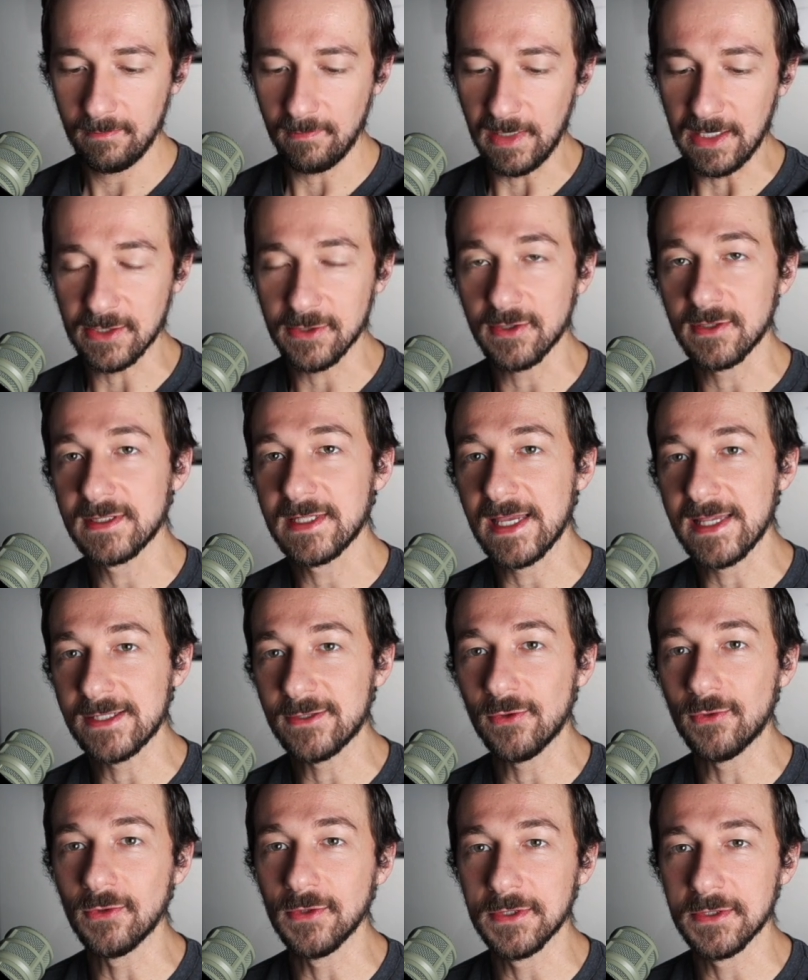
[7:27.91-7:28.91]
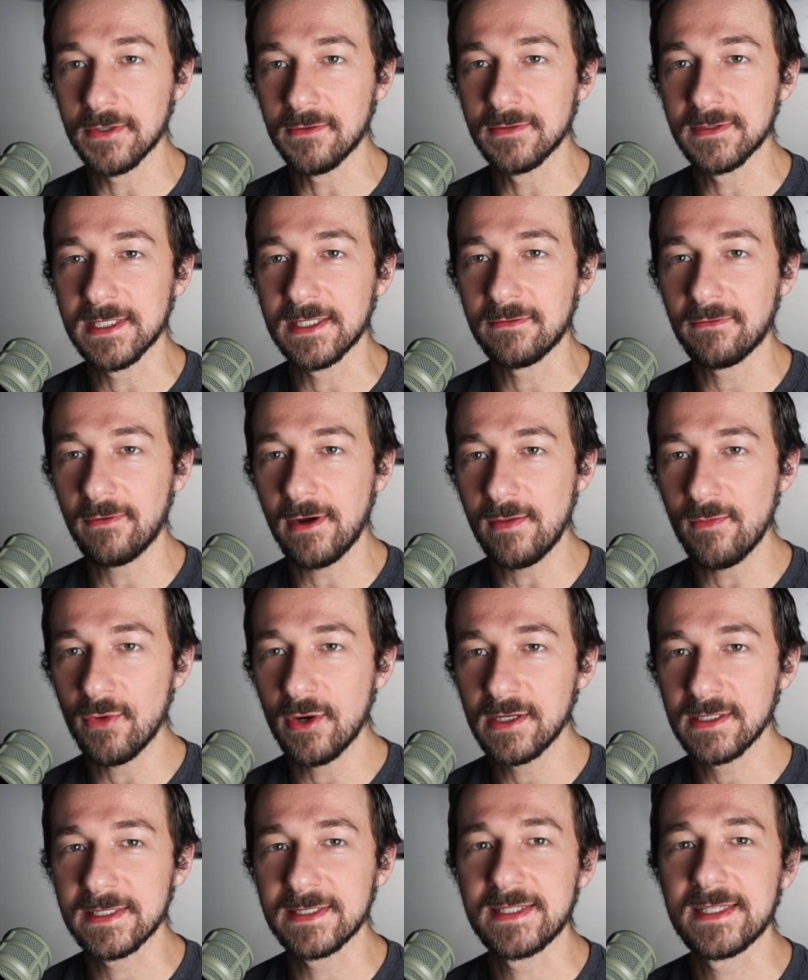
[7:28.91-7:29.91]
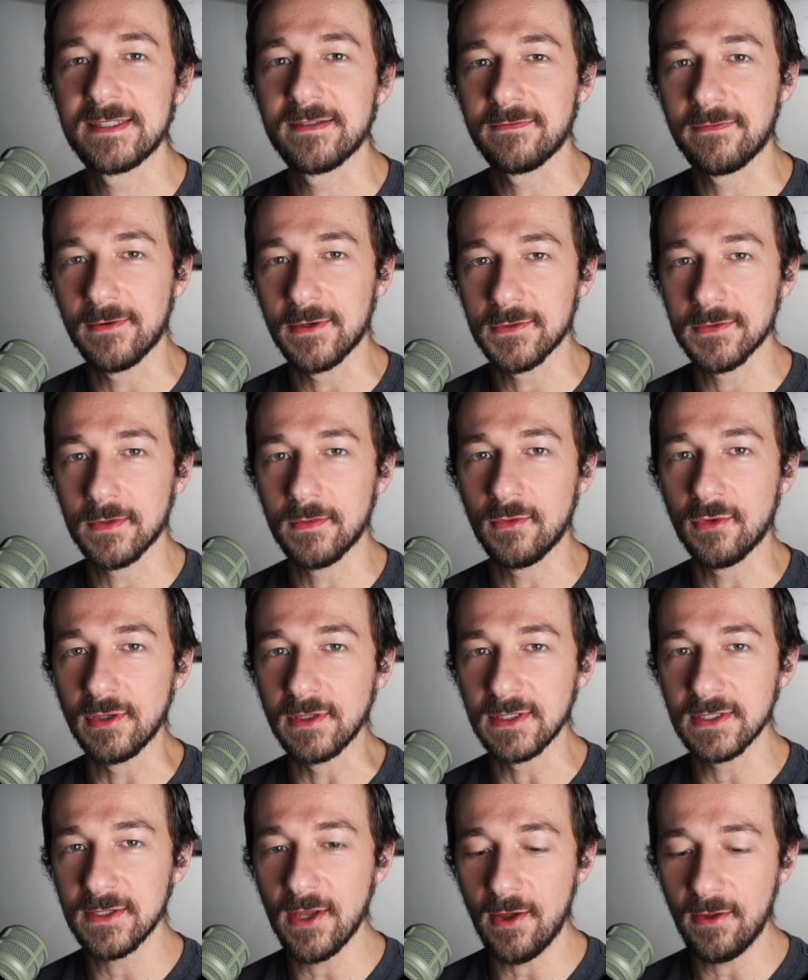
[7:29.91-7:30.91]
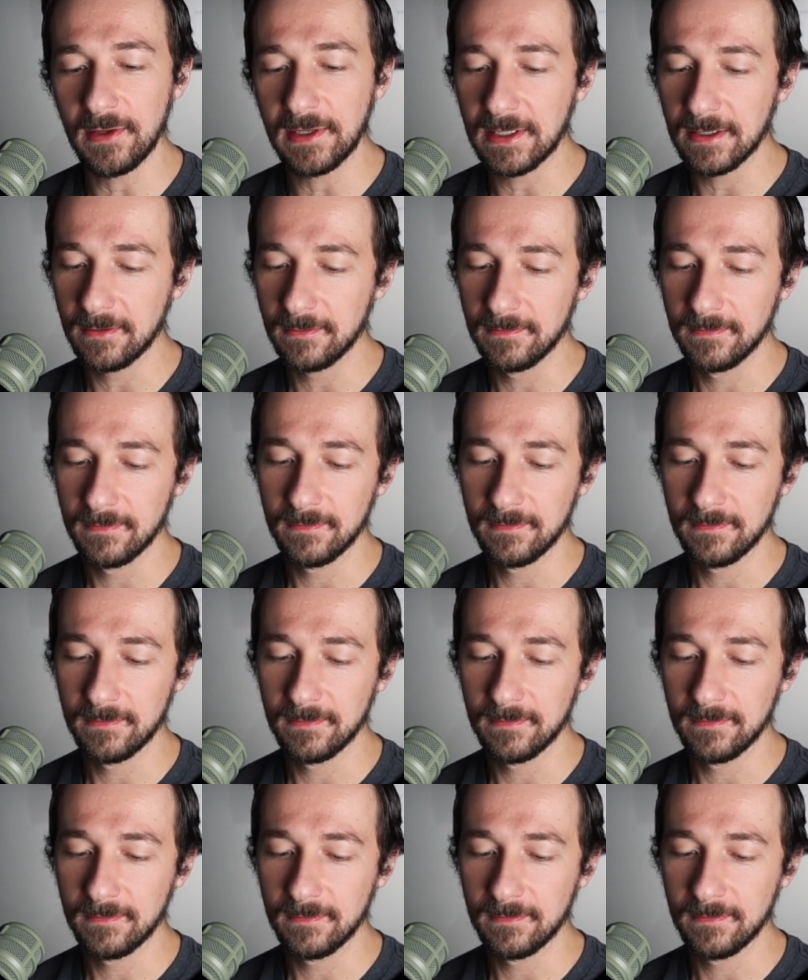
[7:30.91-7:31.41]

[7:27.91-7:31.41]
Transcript: Make sure it says Google Services Framework since that's the first one we're installing.